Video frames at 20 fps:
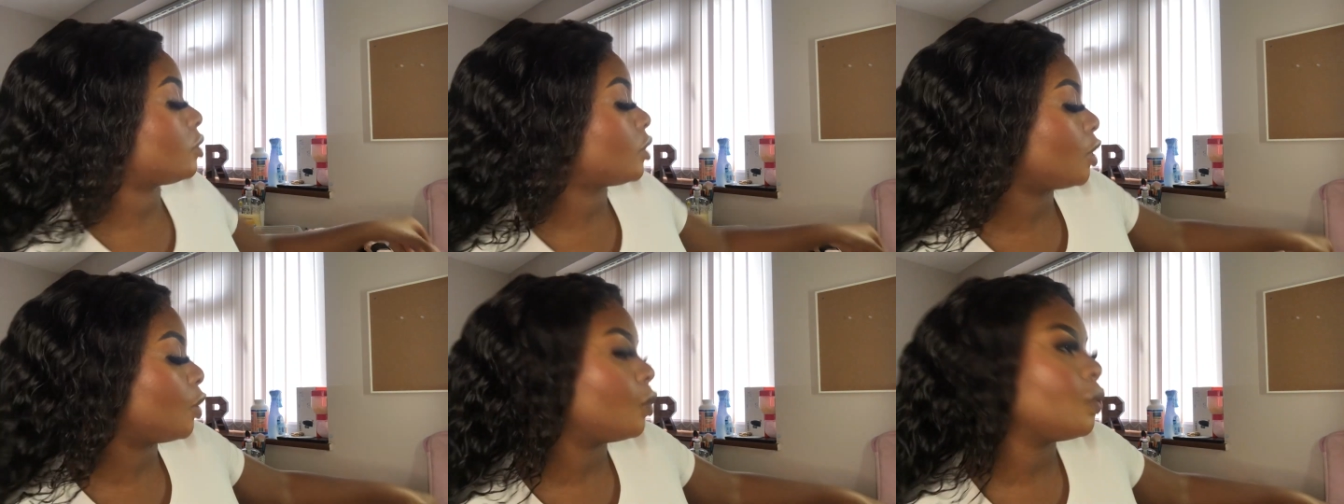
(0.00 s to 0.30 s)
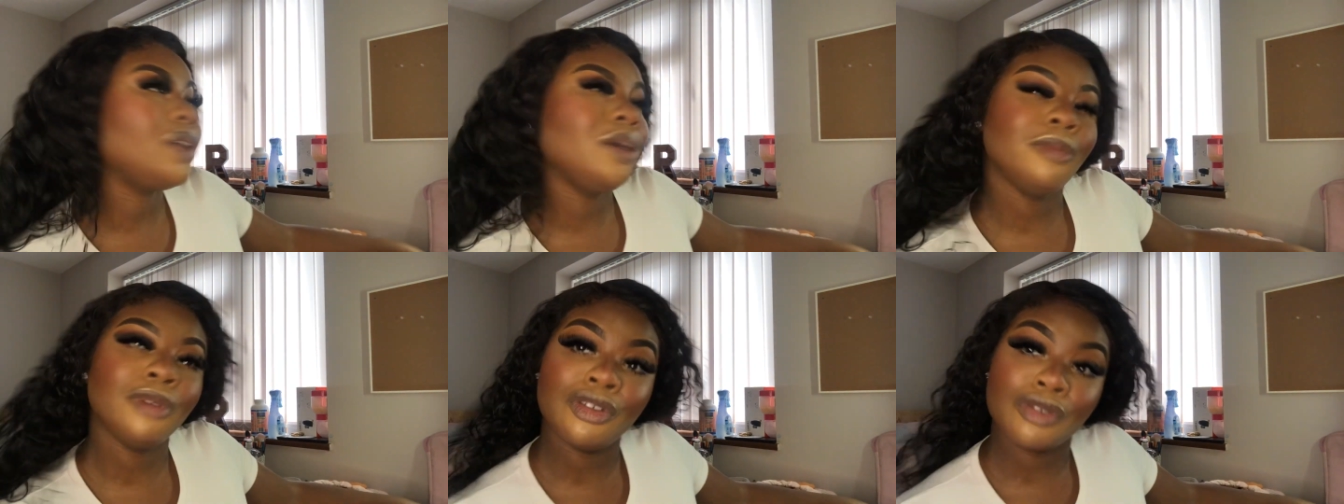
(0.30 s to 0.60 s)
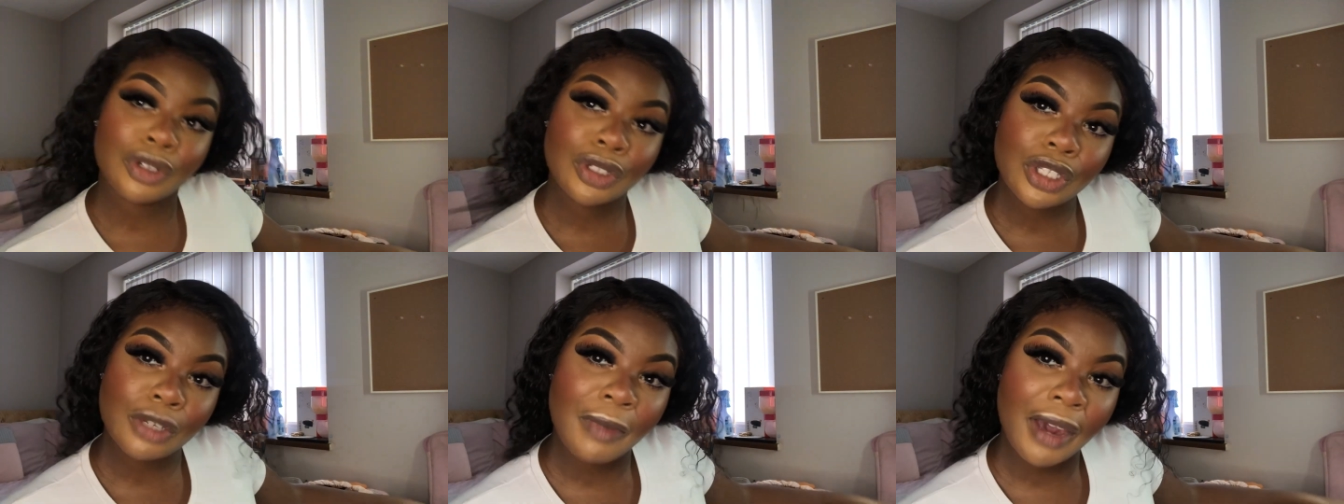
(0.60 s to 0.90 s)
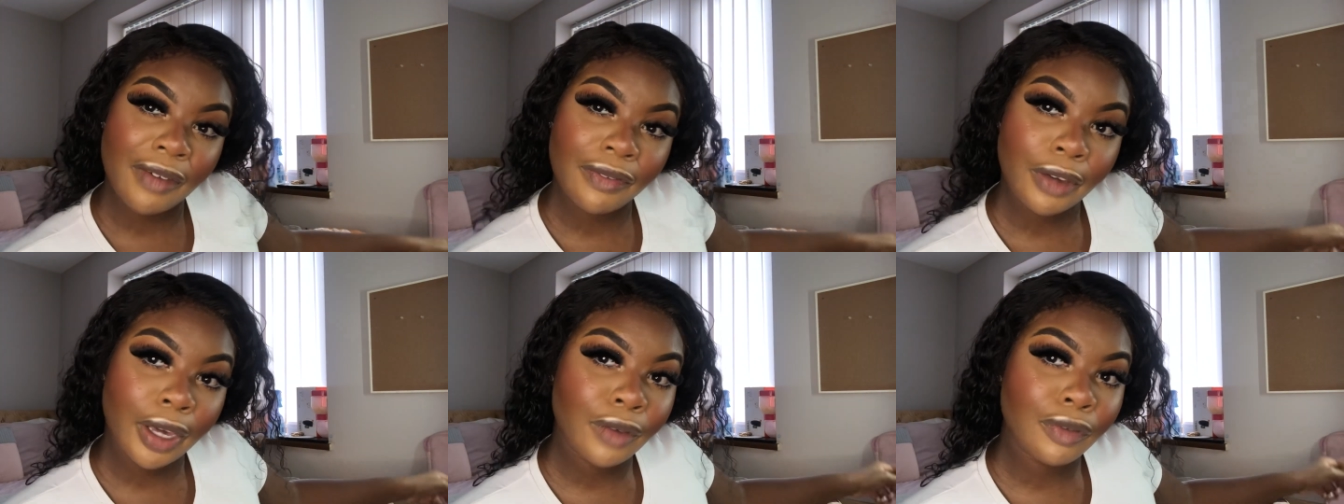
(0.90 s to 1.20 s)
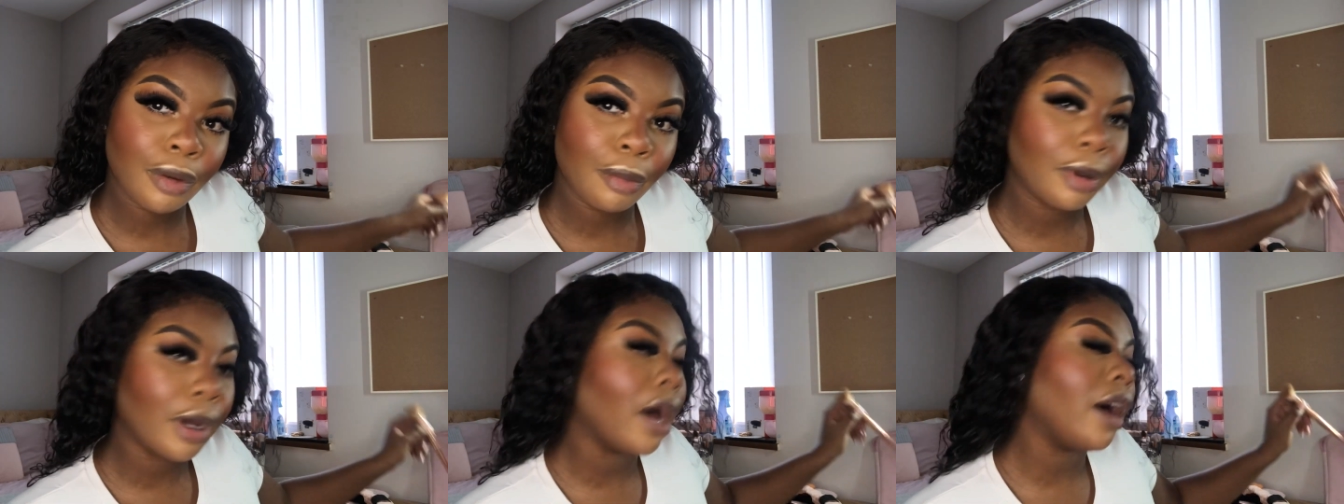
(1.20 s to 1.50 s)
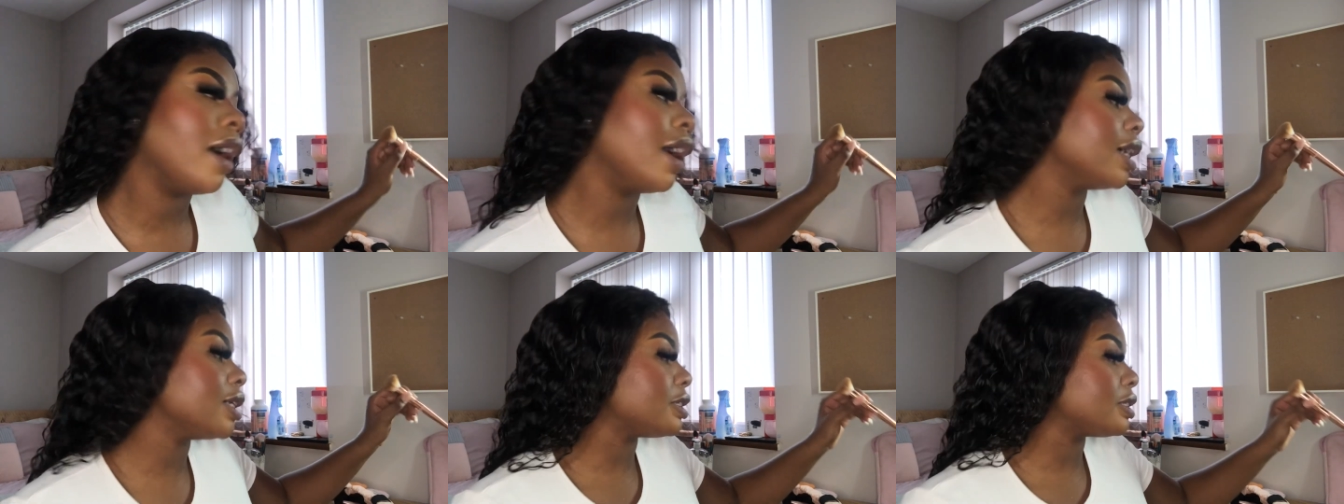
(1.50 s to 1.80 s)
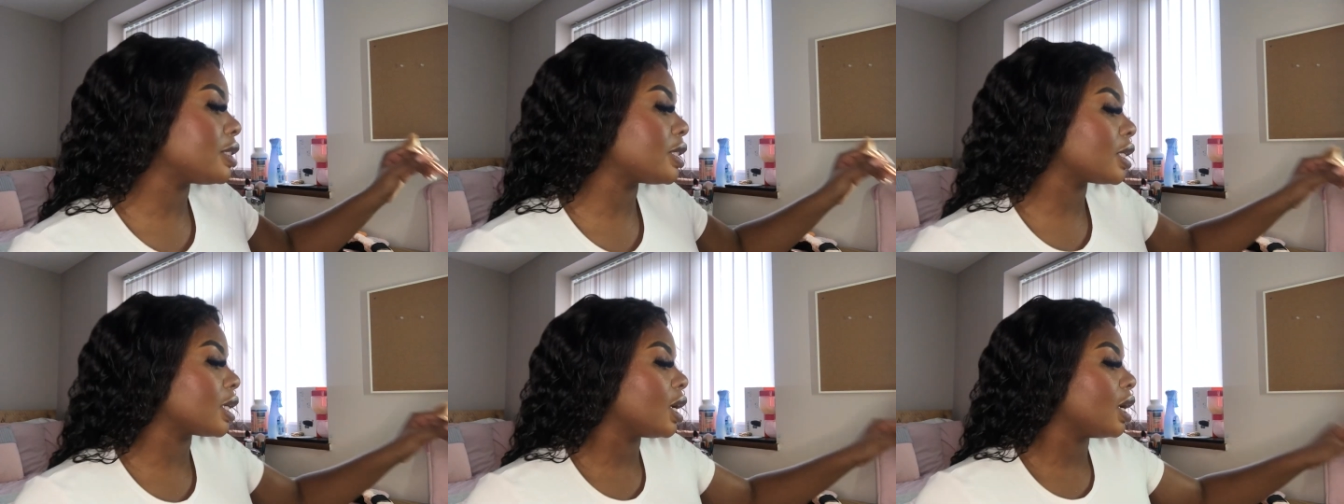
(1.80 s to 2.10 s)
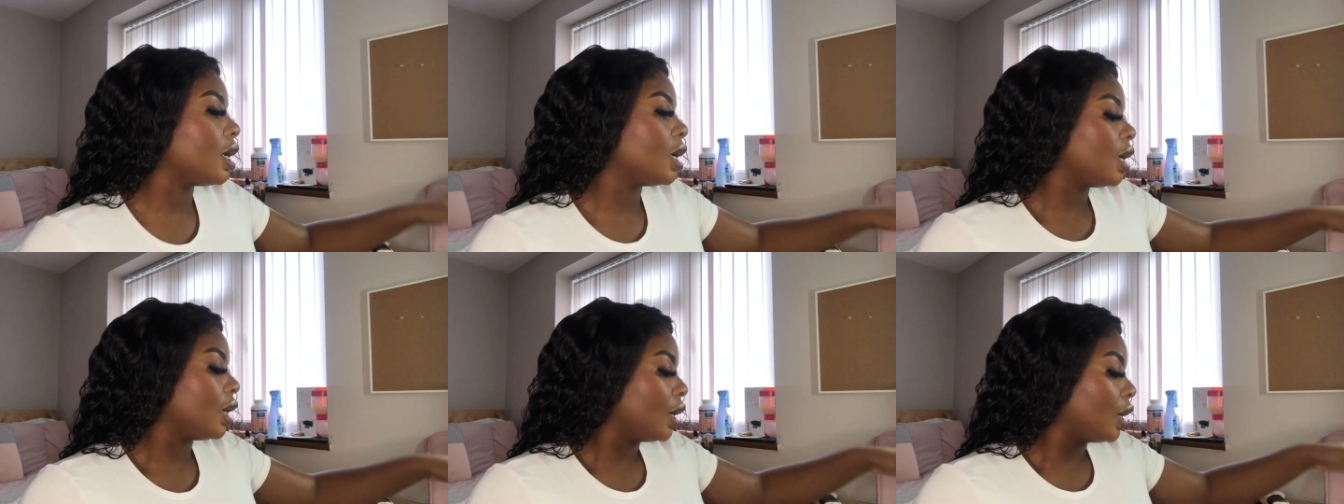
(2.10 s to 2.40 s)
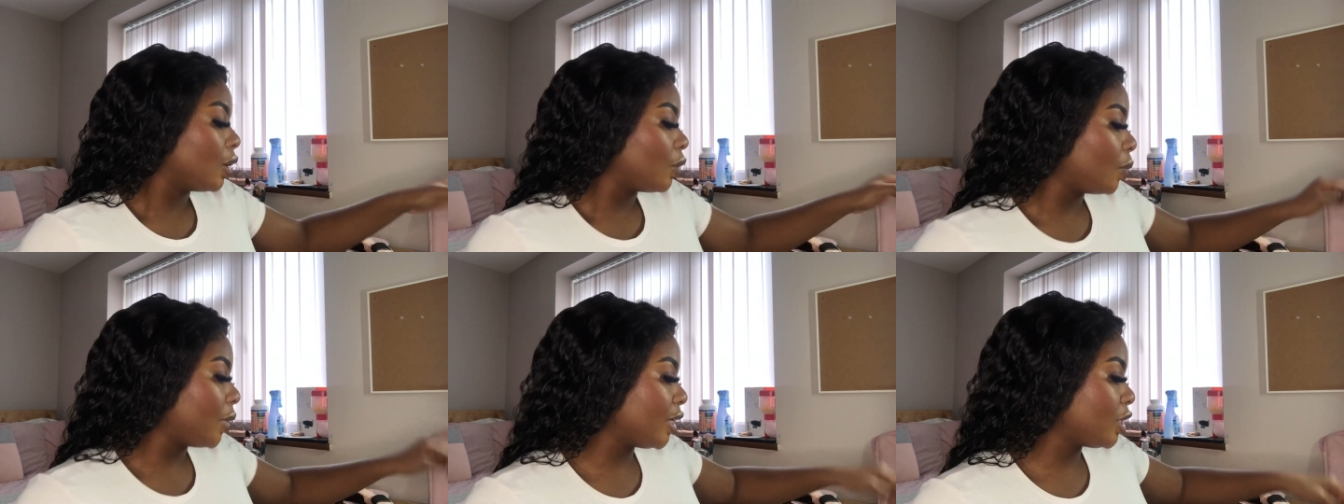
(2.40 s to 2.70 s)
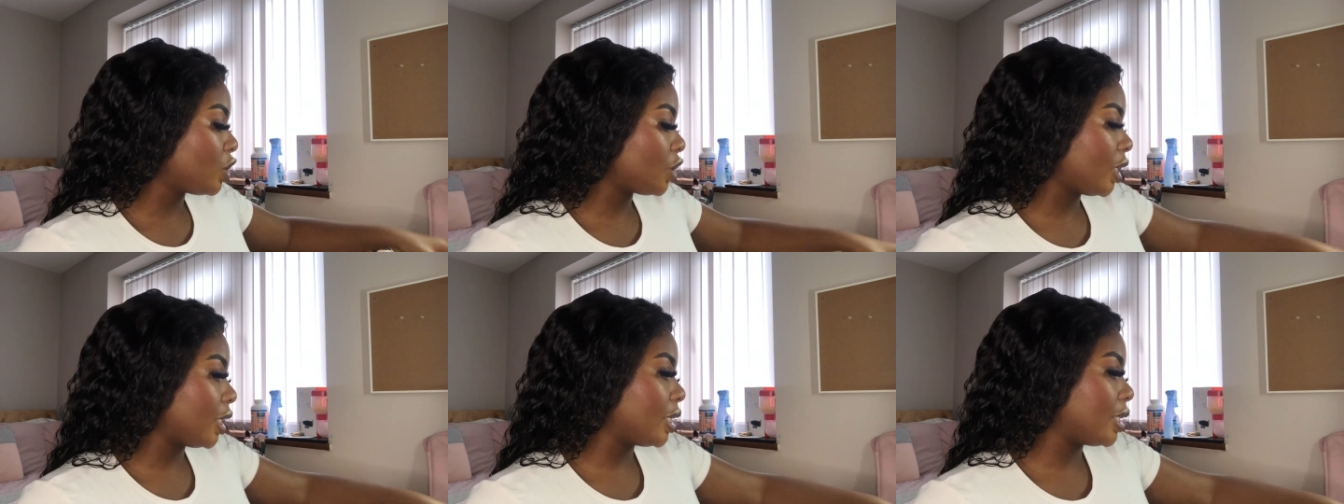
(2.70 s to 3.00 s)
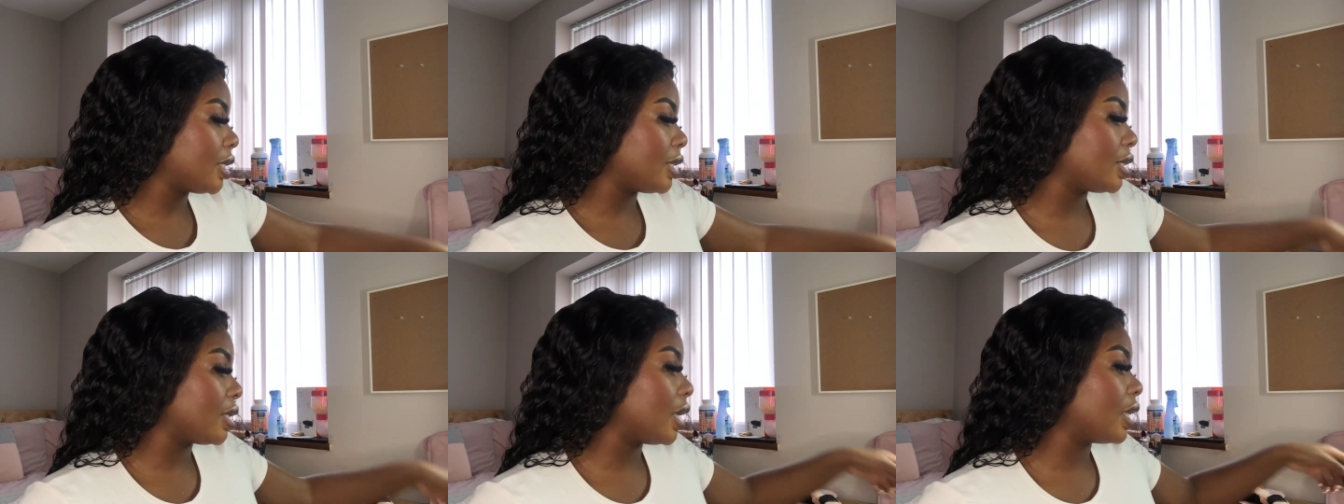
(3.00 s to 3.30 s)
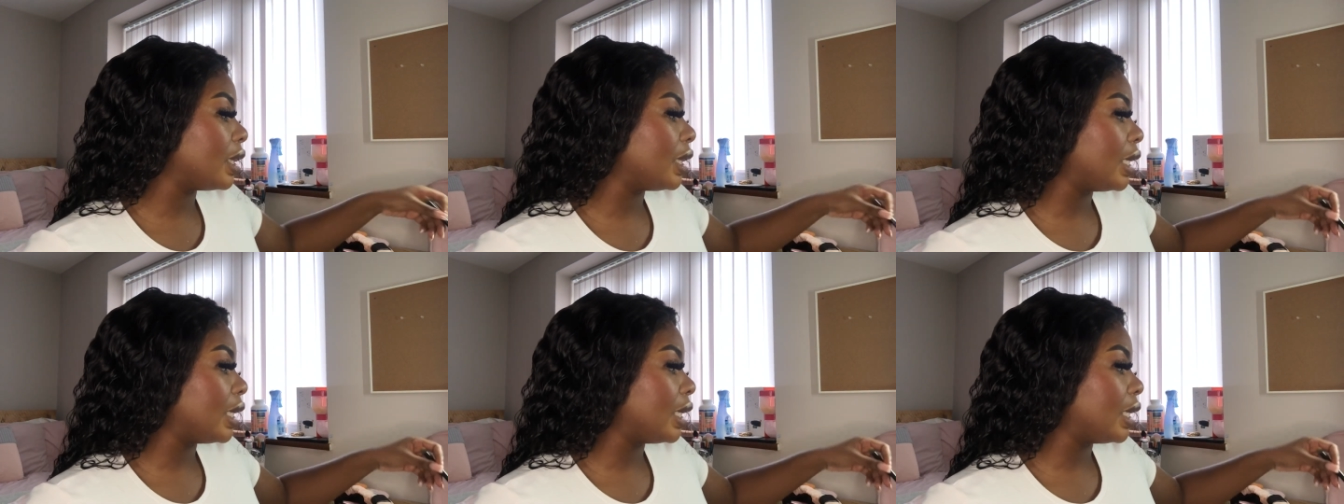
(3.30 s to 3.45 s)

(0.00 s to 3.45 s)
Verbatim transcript: we move on to my favorite part, which is the